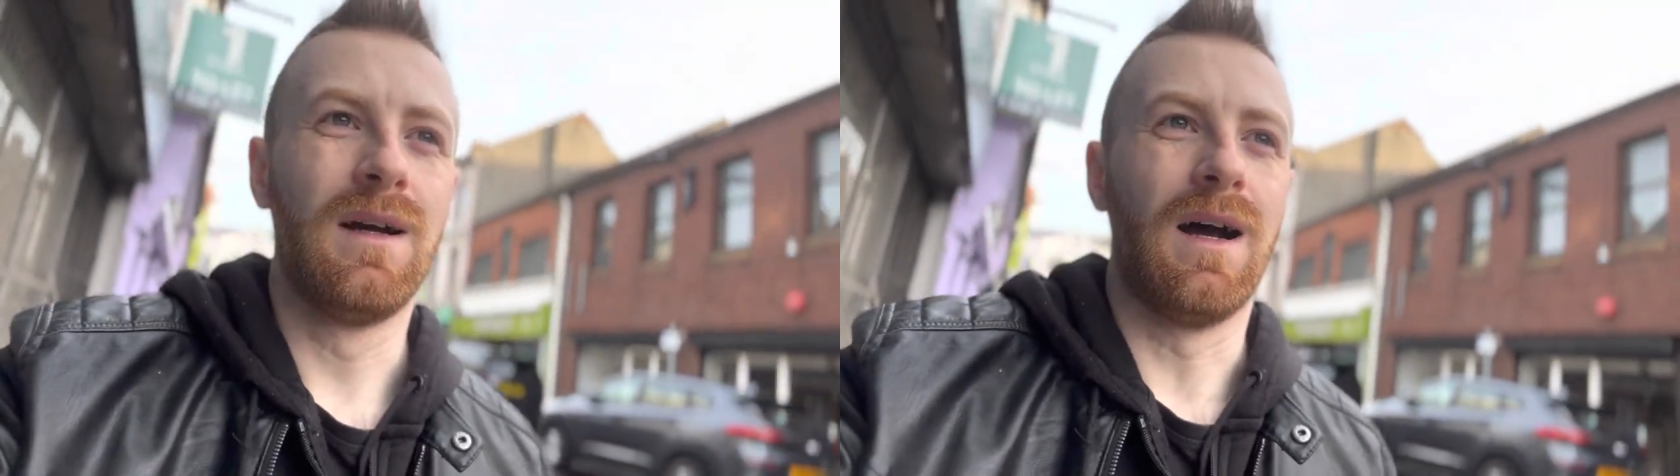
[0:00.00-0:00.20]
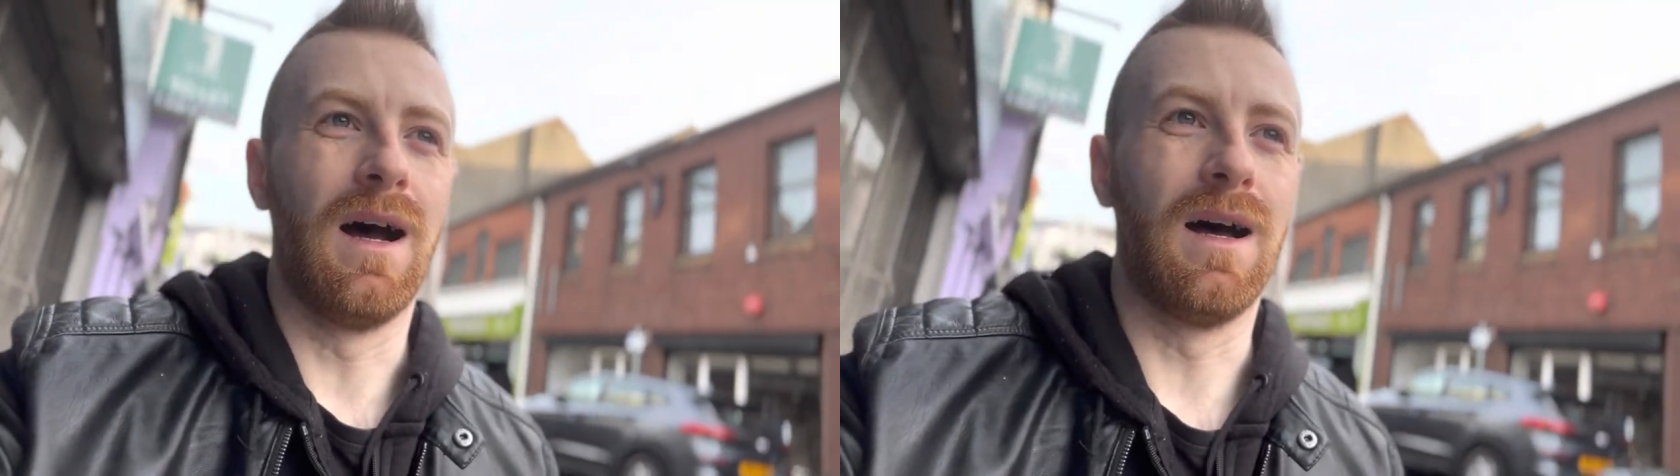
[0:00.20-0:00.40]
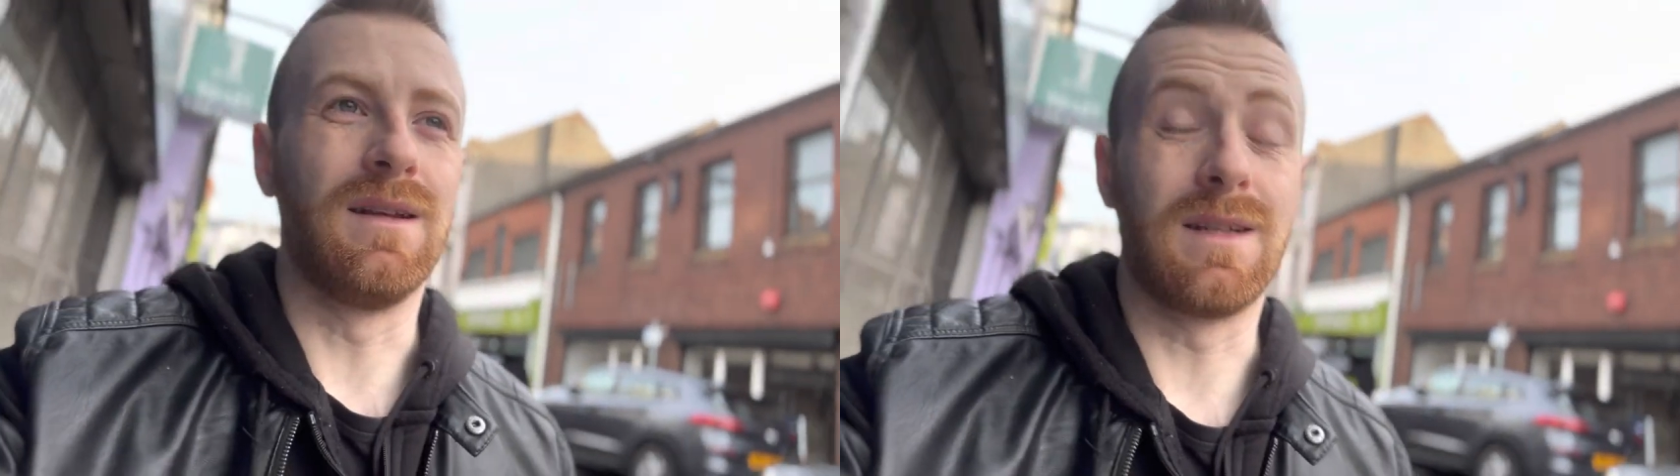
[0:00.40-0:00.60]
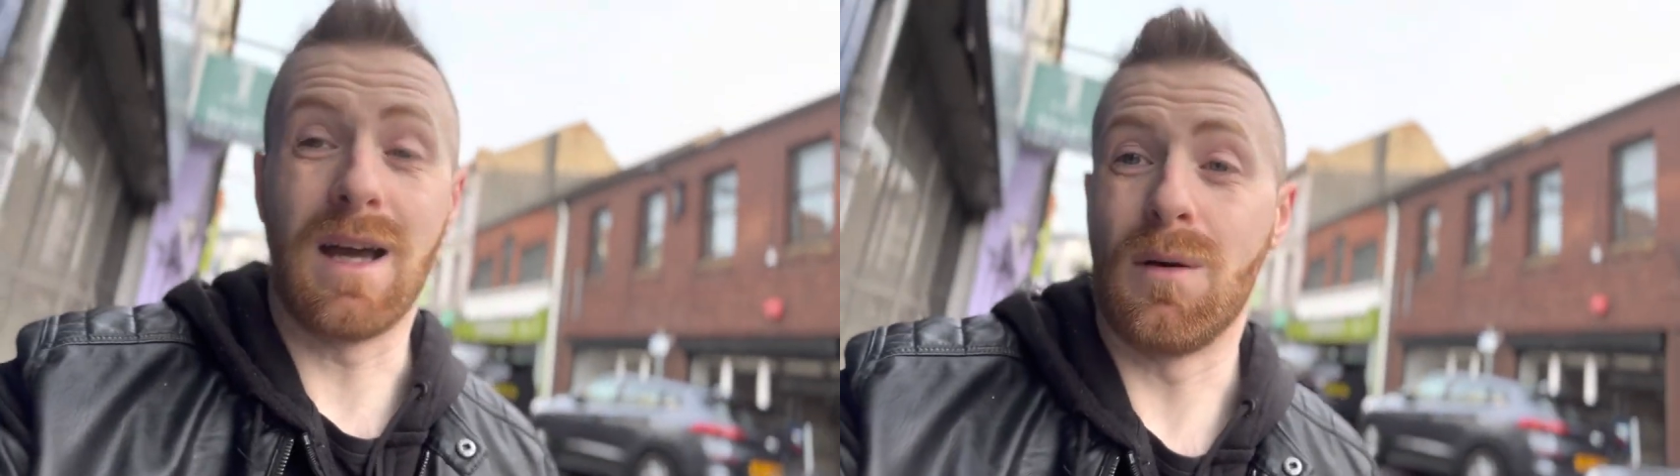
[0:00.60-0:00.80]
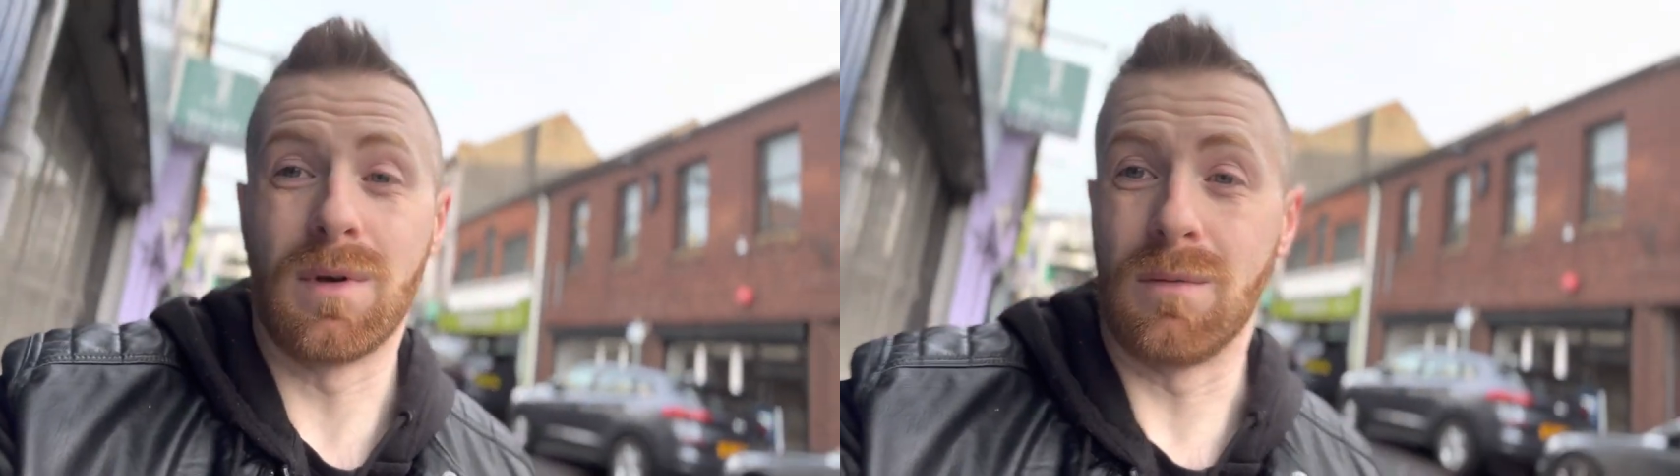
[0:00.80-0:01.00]
And
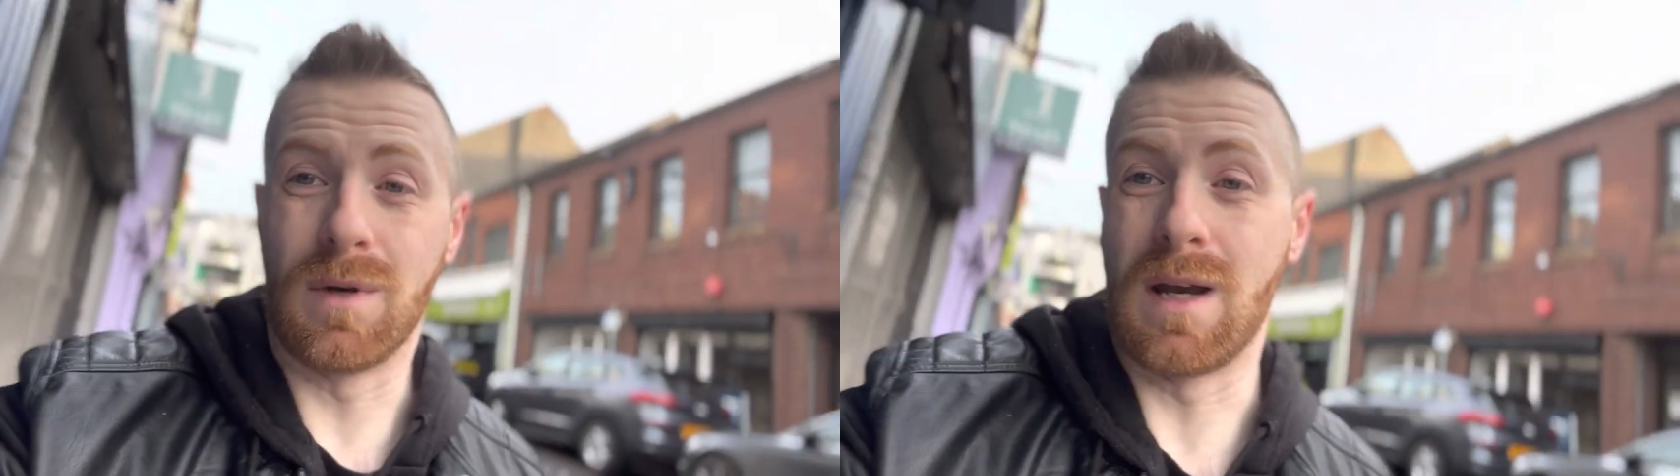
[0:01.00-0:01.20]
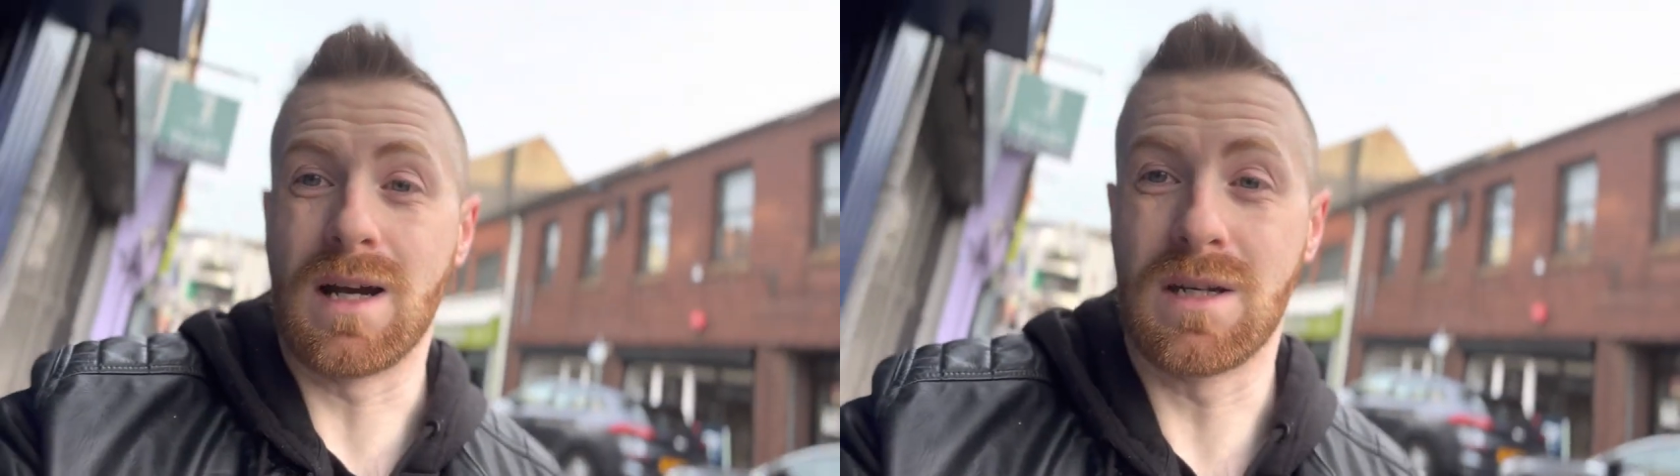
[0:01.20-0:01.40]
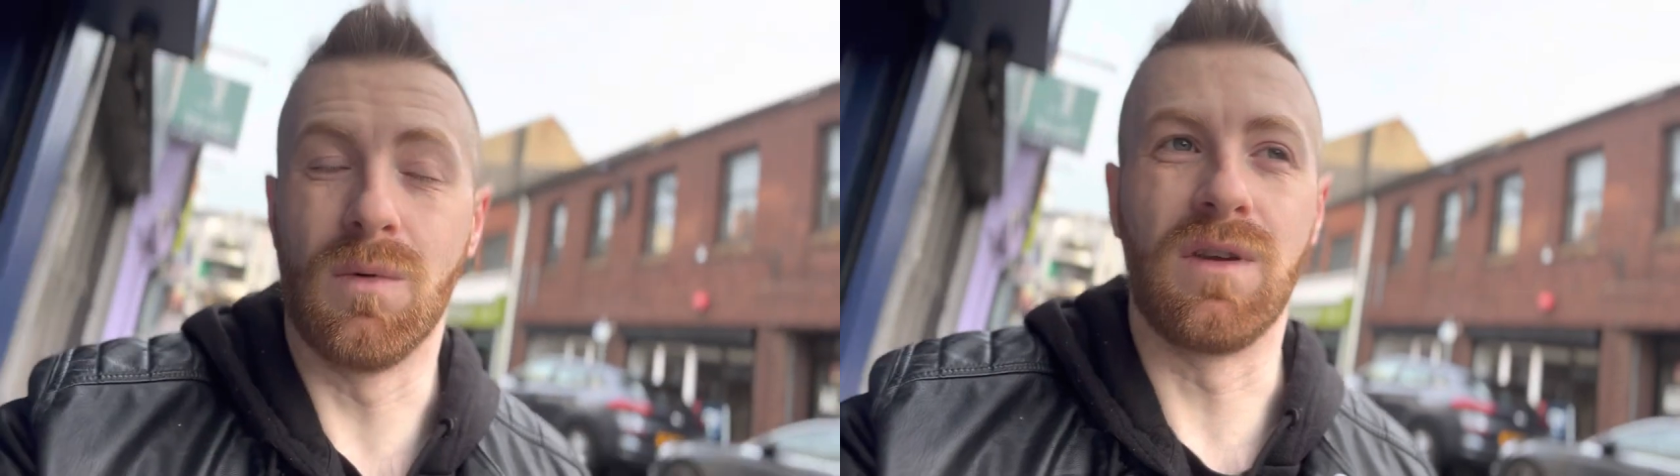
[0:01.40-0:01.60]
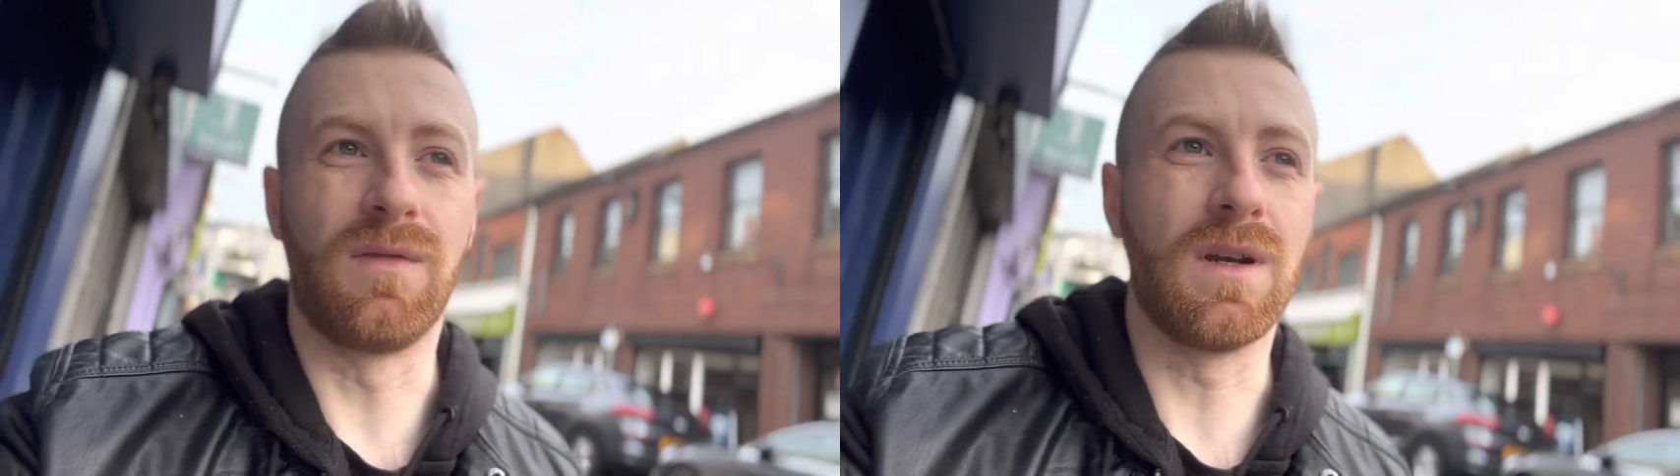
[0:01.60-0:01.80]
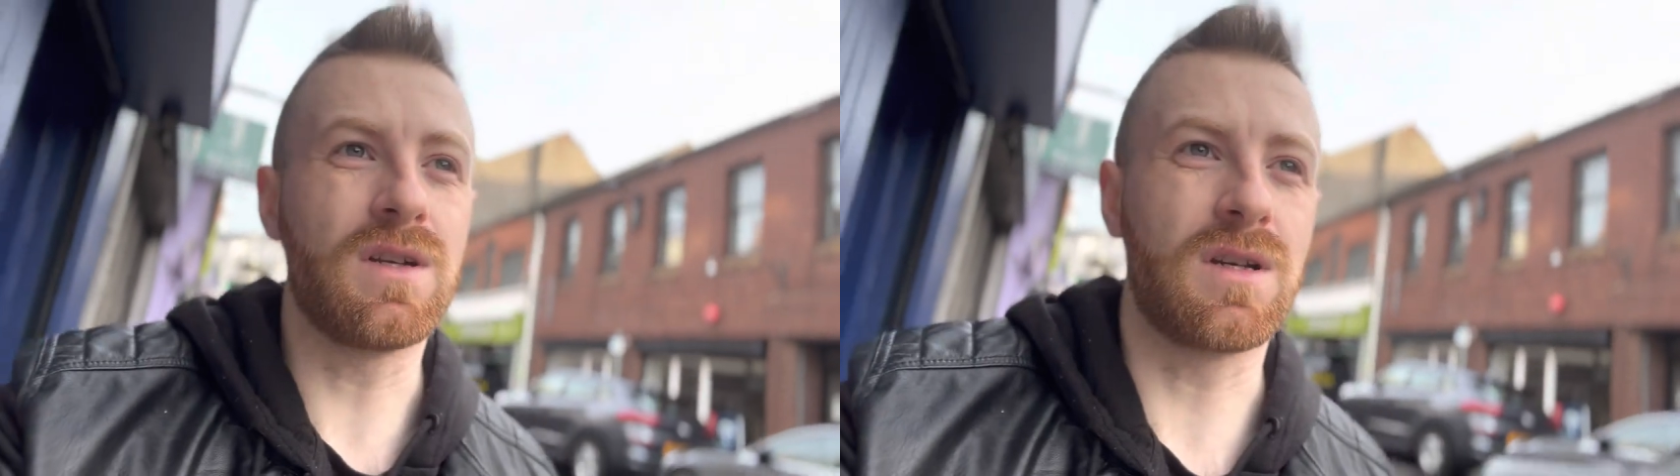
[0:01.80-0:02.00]
yeah, when it, when it actually was finished,